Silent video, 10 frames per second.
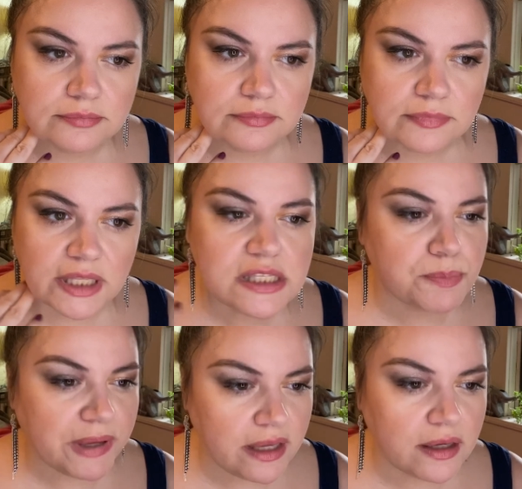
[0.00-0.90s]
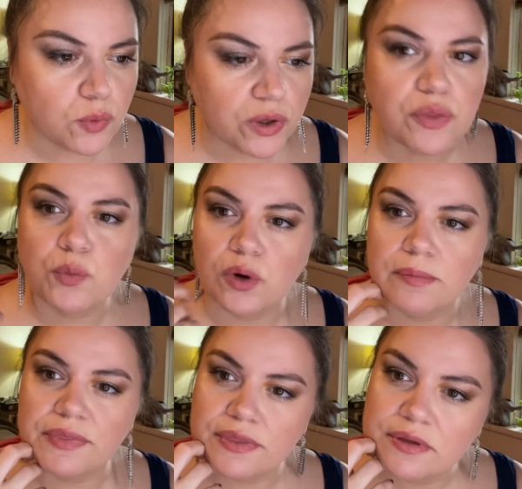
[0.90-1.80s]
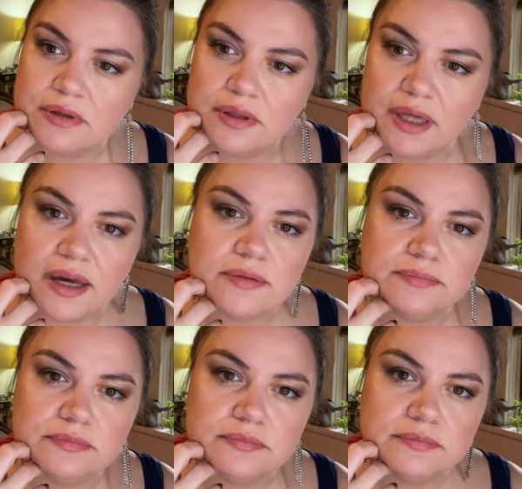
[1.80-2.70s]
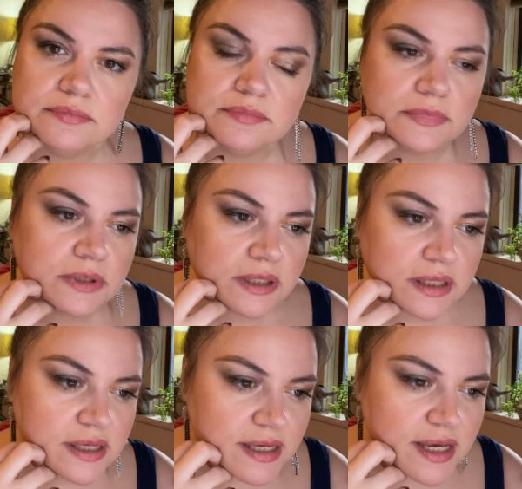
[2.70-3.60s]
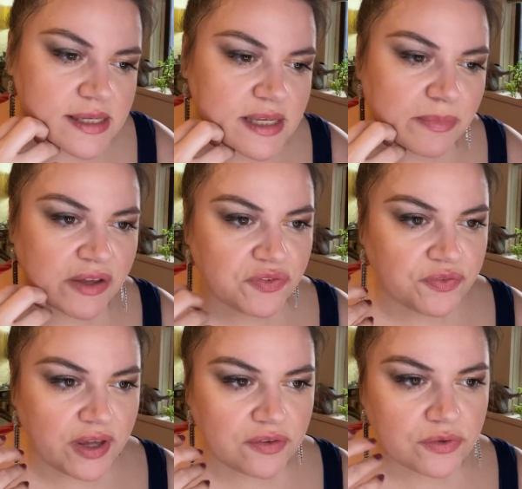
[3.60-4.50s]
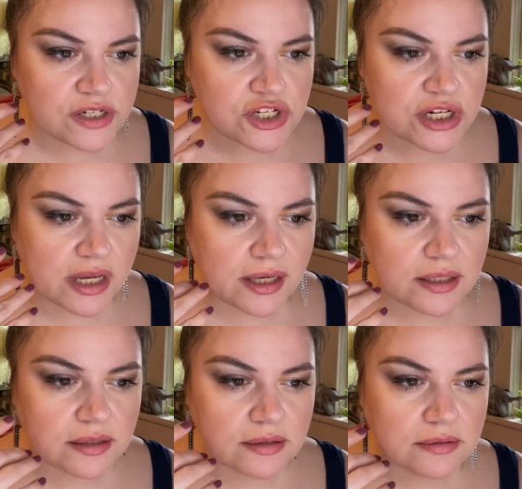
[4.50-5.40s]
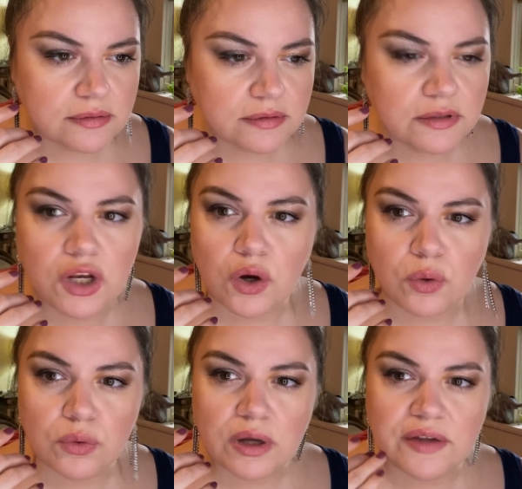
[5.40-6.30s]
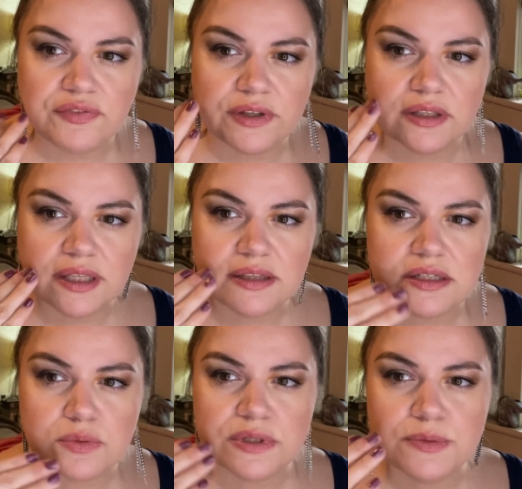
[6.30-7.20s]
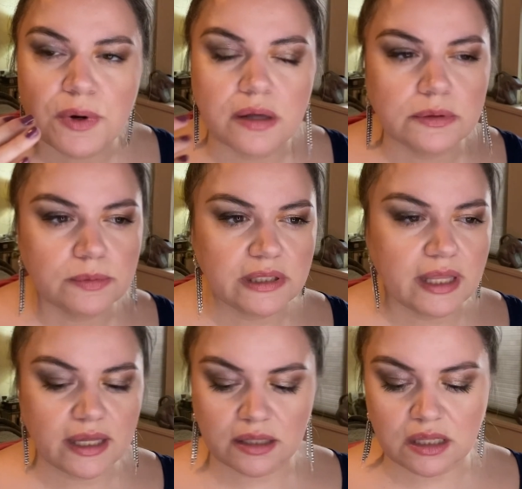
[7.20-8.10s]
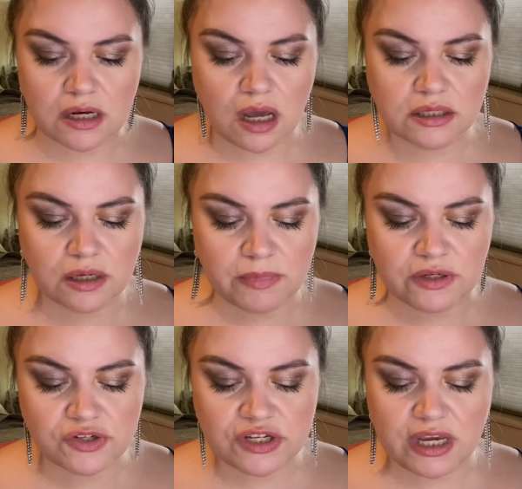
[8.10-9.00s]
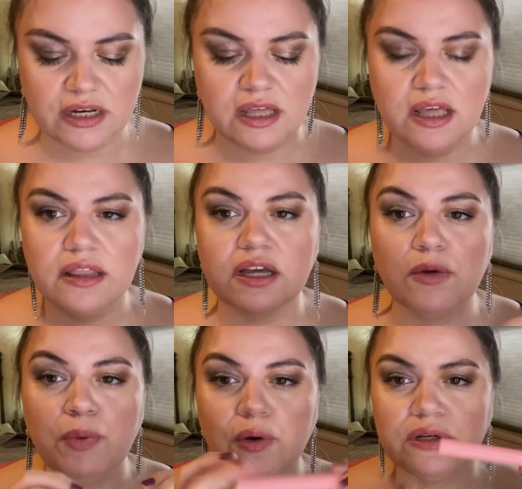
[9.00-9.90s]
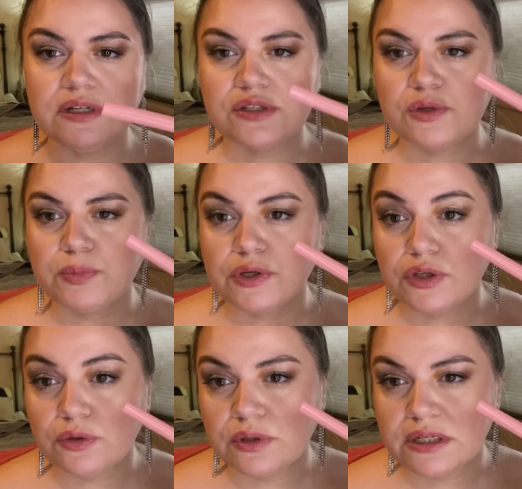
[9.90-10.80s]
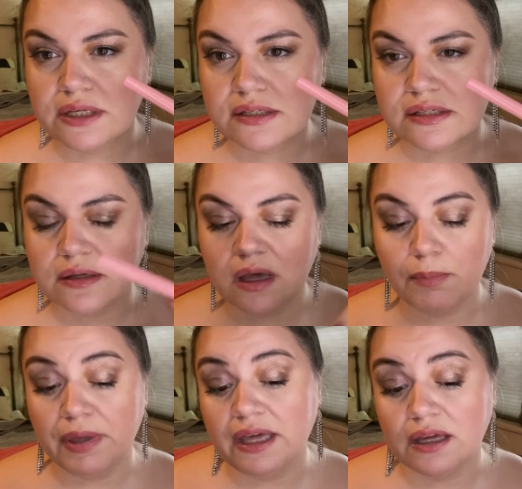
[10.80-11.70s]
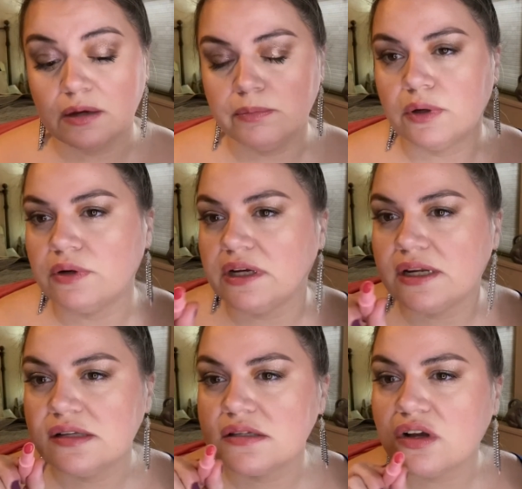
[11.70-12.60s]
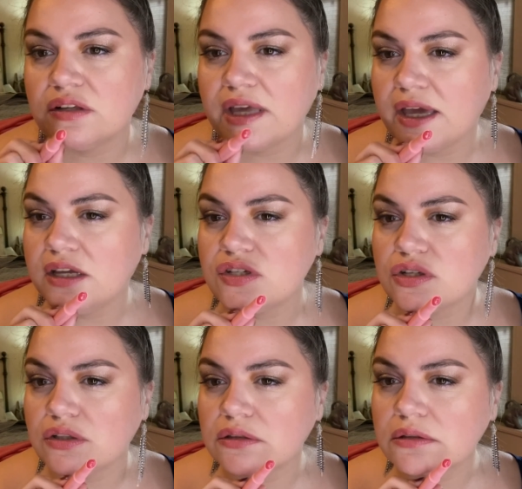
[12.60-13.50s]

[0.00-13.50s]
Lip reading: It's pink with warmth. Yeah. Is it my favorite shade? No, I feel like this one's probably like the non-committal shade. The component is super cute. It is a pink component, and it's called Angel.